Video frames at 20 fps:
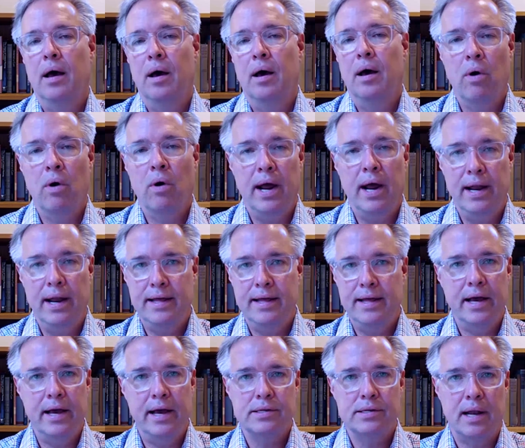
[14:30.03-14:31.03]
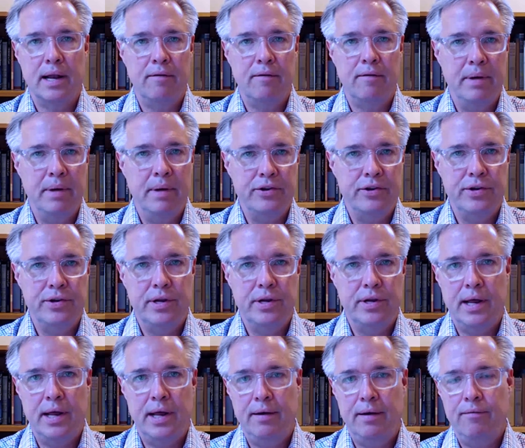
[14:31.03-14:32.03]
or anything else that I've mentioned
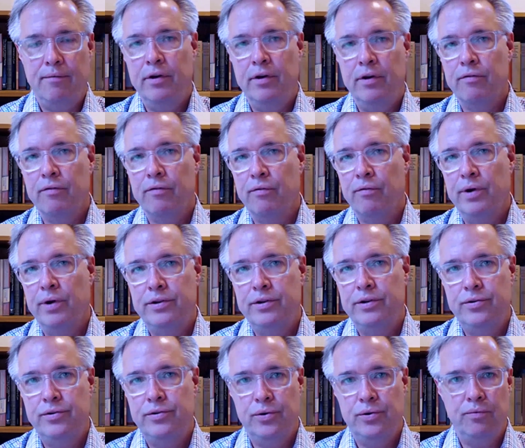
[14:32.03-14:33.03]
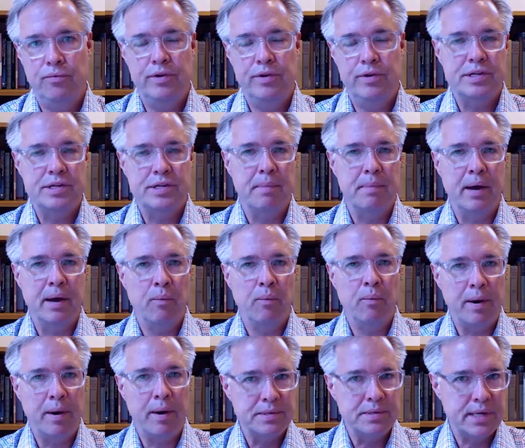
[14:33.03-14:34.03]
today, feel free to visit my
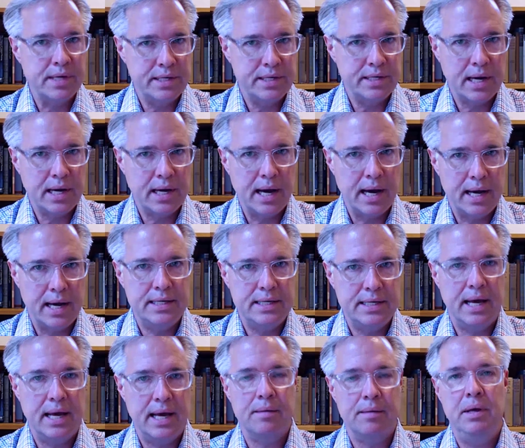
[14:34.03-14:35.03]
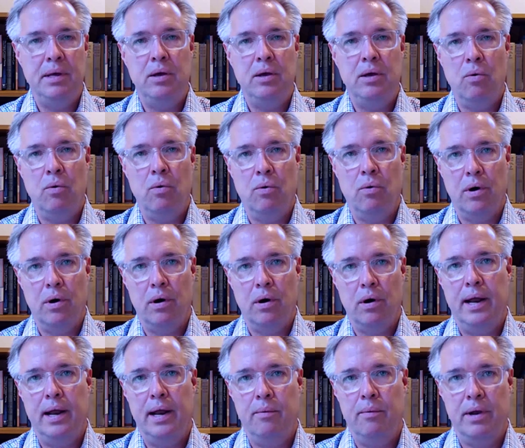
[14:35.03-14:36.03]
website to contact me
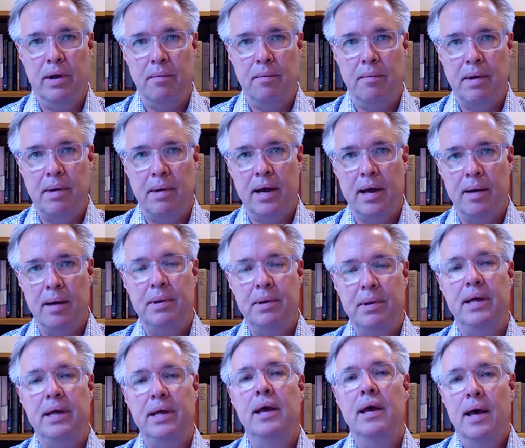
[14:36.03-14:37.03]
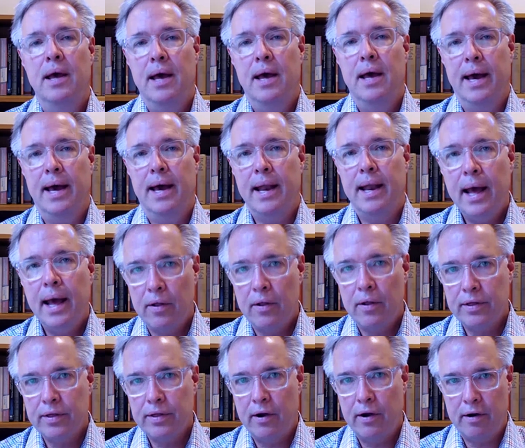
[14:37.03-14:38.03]
or anyone in my company at
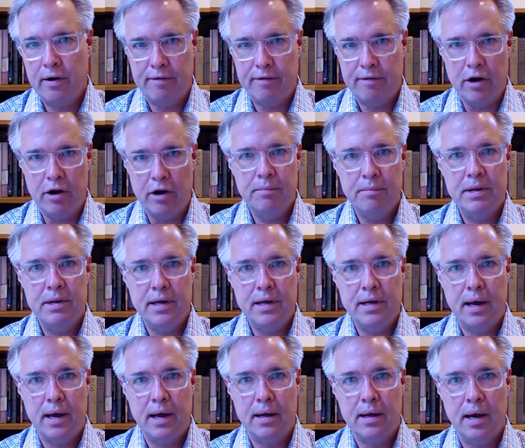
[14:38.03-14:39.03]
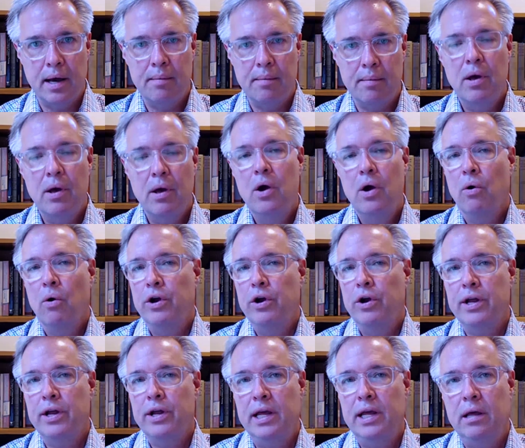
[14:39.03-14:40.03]
healthcareenvironment.com, or
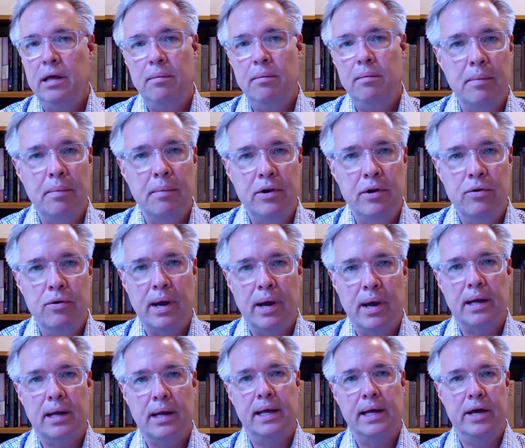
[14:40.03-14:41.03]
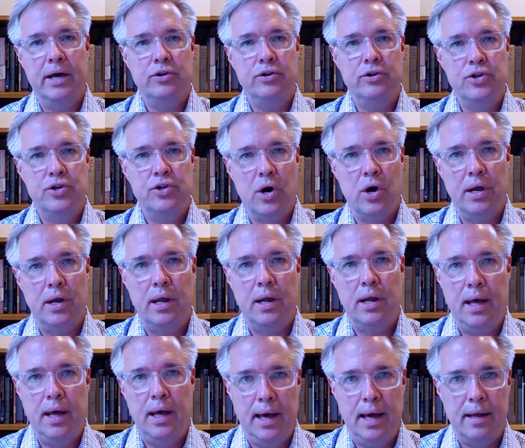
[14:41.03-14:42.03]
you can email me directly at
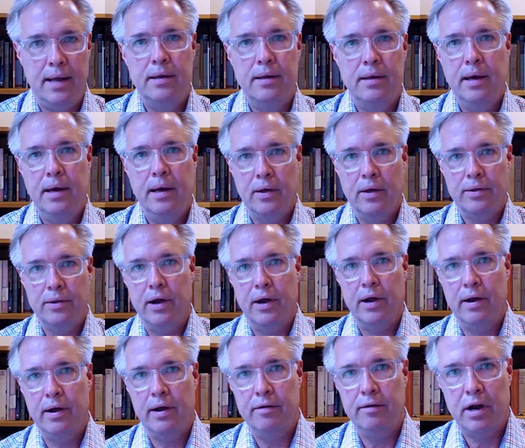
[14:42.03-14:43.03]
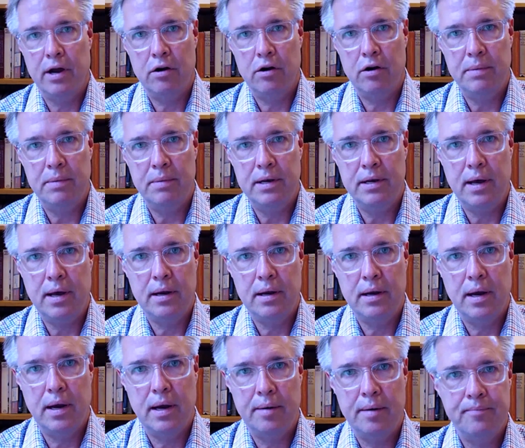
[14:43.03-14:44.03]

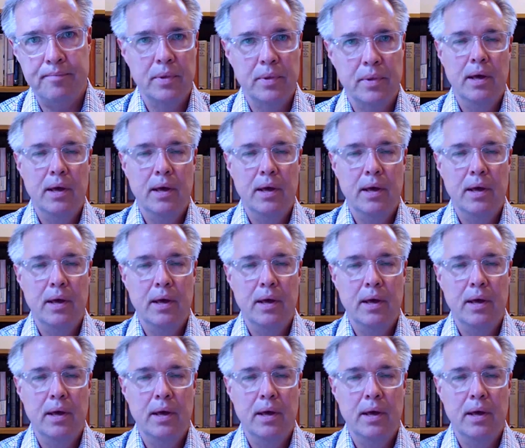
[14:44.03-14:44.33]
john@healthcareenvironment.com.